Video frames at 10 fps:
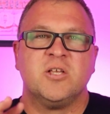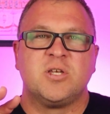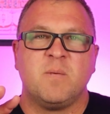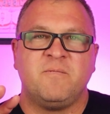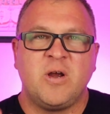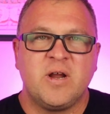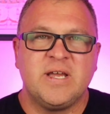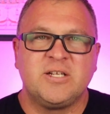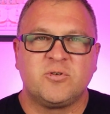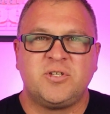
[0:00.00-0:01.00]
Some
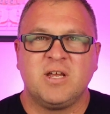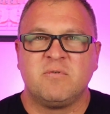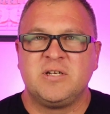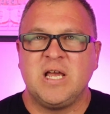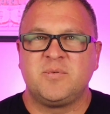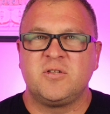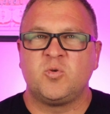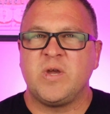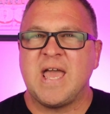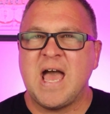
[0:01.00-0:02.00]
very interesting redemptions
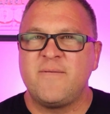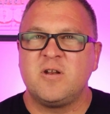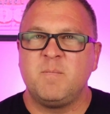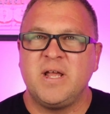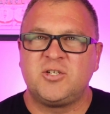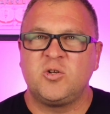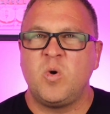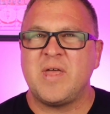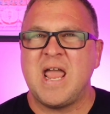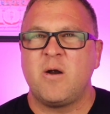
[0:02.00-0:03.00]
we haven't mentioned
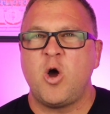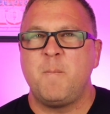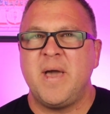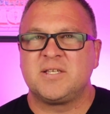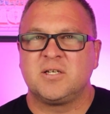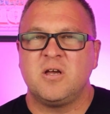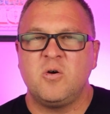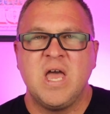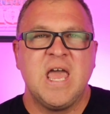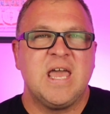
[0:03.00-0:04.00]
with
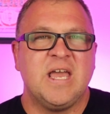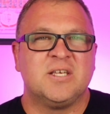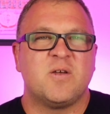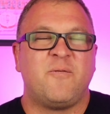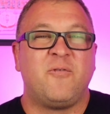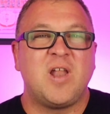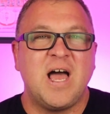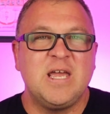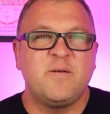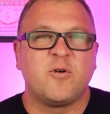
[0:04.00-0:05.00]
Aeromexico is
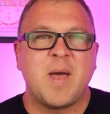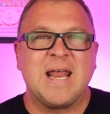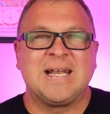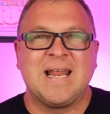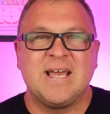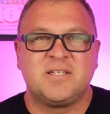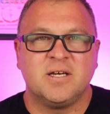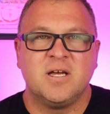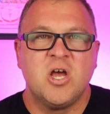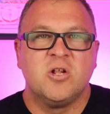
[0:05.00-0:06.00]
flying from
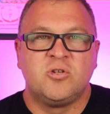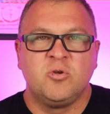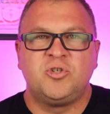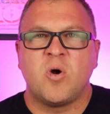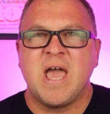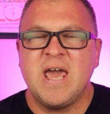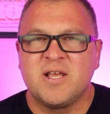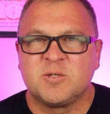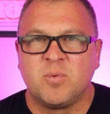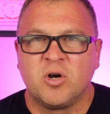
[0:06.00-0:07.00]
Atlanta to
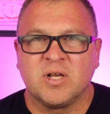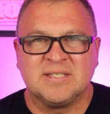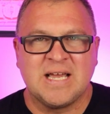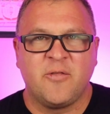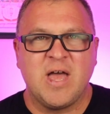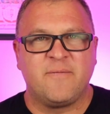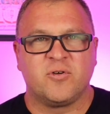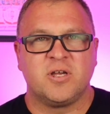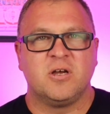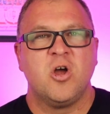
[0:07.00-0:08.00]
Johannesburg, South
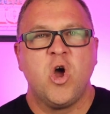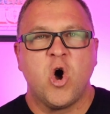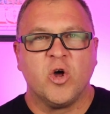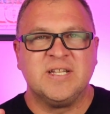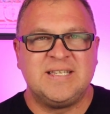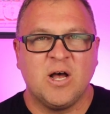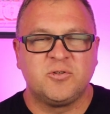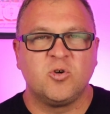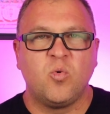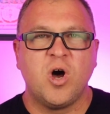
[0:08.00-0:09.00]
Africa on
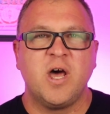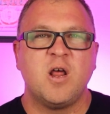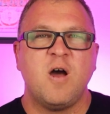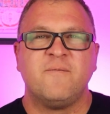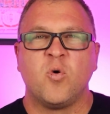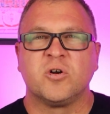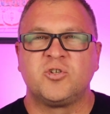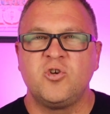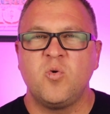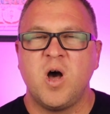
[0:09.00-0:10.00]
Delta One for
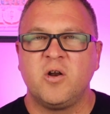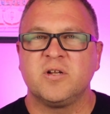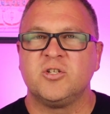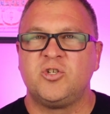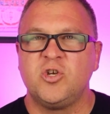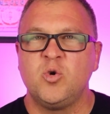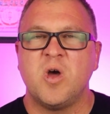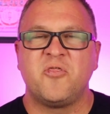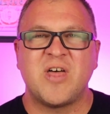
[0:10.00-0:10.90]
two hundred two